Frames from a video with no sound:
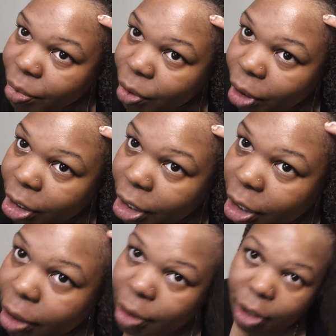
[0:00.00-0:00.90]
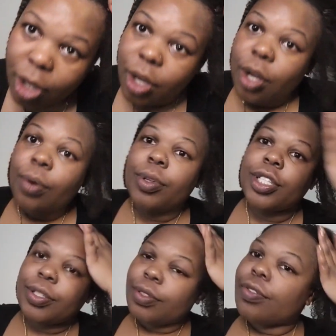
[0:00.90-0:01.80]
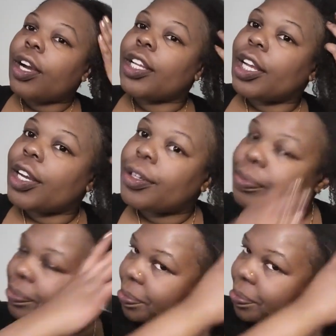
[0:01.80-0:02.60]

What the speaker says: Right there. When she was right there,